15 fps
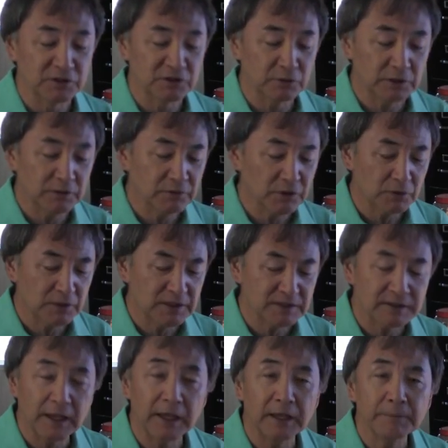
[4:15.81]
so even though
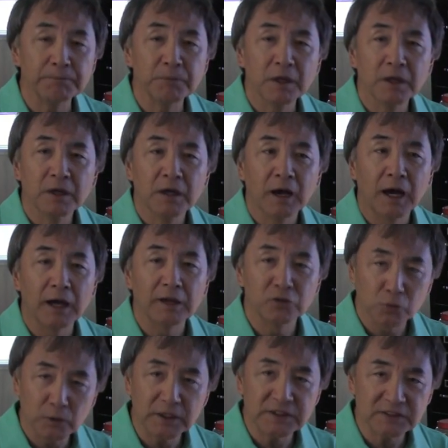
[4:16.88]
he's a
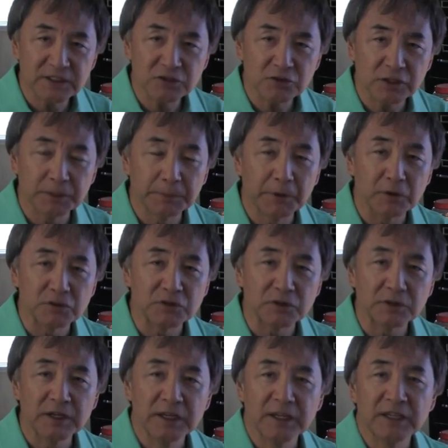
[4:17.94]
20th century
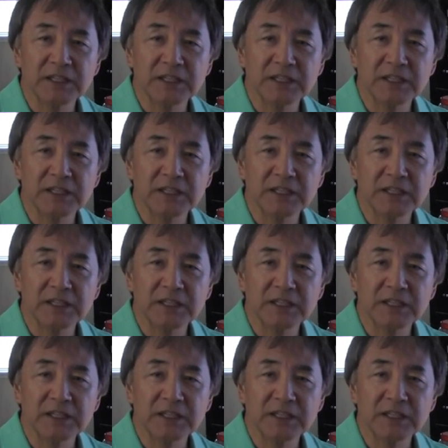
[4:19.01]
composer,